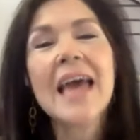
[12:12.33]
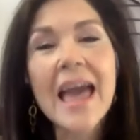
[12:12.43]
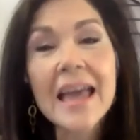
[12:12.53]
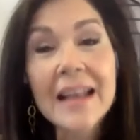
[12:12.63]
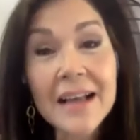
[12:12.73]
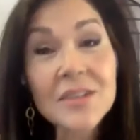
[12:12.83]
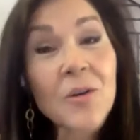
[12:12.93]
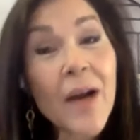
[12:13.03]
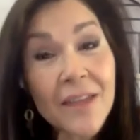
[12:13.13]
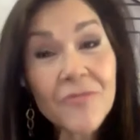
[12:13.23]
And I, so
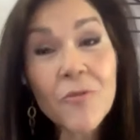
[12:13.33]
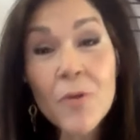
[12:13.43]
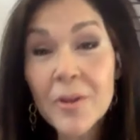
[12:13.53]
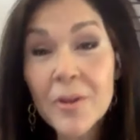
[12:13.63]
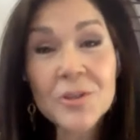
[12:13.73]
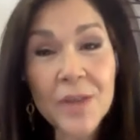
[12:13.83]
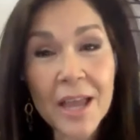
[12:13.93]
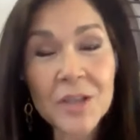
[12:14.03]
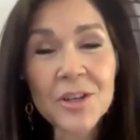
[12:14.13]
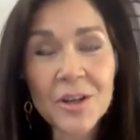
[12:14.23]
I had a formal
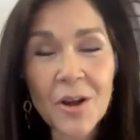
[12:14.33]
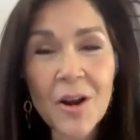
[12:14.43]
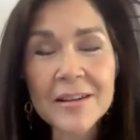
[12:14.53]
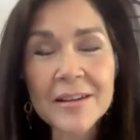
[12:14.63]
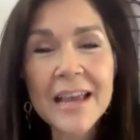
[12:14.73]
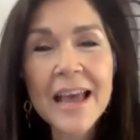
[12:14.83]
education in art,